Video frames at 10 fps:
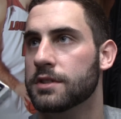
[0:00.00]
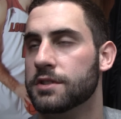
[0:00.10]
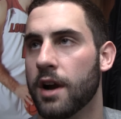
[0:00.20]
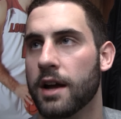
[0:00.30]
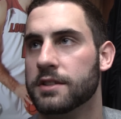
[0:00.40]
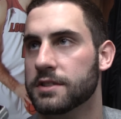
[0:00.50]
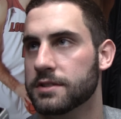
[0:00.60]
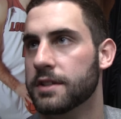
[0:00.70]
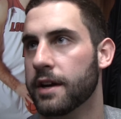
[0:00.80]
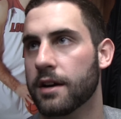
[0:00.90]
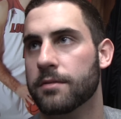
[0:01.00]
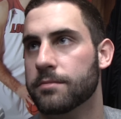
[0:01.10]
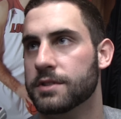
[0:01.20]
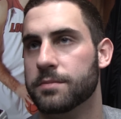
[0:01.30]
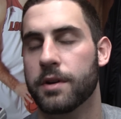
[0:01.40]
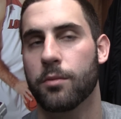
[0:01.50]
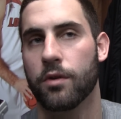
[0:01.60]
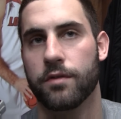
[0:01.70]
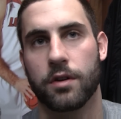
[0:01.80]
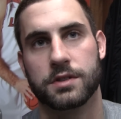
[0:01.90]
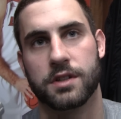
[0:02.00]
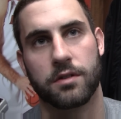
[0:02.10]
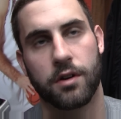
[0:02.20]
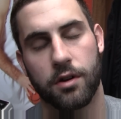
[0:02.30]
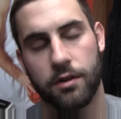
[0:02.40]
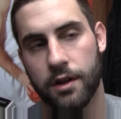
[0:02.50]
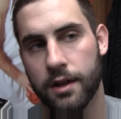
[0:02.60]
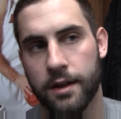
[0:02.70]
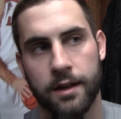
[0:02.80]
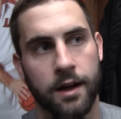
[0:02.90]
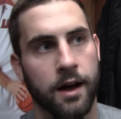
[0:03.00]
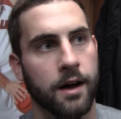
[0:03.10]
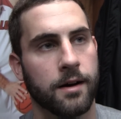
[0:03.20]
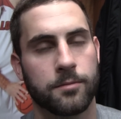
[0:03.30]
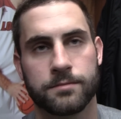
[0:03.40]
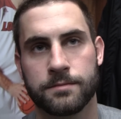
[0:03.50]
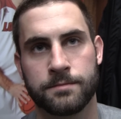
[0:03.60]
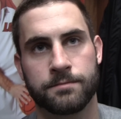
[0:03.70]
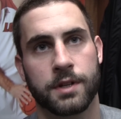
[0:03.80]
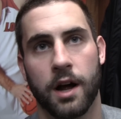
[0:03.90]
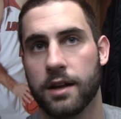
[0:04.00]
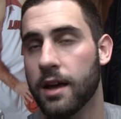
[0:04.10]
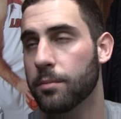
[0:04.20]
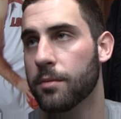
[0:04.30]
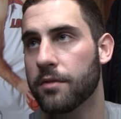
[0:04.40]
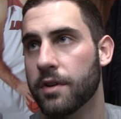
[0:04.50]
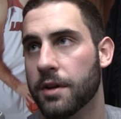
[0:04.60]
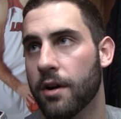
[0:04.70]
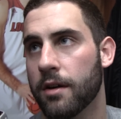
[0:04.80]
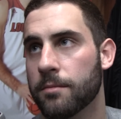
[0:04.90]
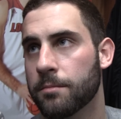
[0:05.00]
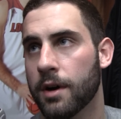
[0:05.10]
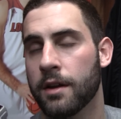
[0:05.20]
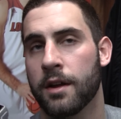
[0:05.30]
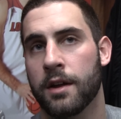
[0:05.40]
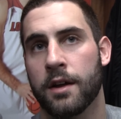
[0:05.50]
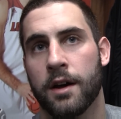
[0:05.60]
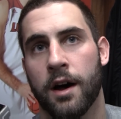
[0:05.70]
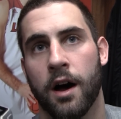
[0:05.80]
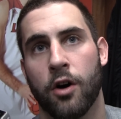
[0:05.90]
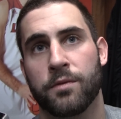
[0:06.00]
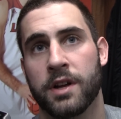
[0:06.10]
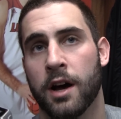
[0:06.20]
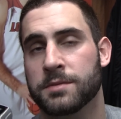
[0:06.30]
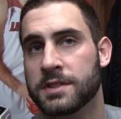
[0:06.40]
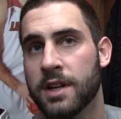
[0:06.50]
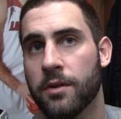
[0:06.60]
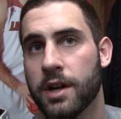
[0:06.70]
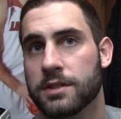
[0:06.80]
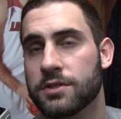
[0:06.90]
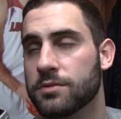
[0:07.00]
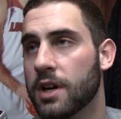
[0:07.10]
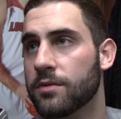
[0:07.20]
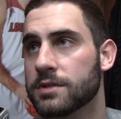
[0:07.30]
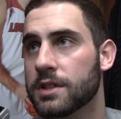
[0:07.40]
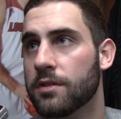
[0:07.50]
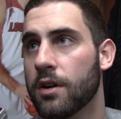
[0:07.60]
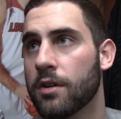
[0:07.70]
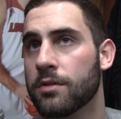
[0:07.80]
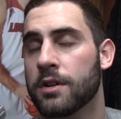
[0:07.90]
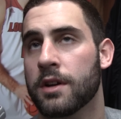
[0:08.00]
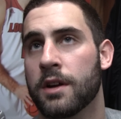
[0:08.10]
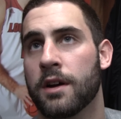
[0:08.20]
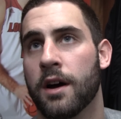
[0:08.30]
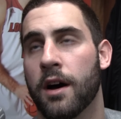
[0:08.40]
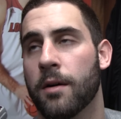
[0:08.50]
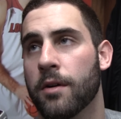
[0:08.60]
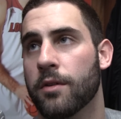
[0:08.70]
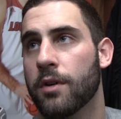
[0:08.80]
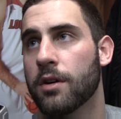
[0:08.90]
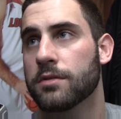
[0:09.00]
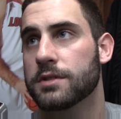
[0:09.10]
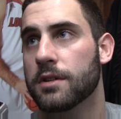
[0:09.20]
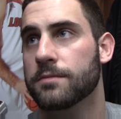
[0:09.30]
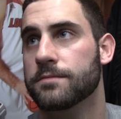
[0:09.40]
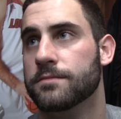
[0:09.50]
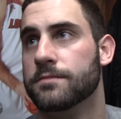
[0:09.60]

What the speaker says: Distractions, yeah. Just being more focused on the road. You know, I can't put my finger on it, but hopefully it helps us out. We got 2 tough ones in a row on the road. So,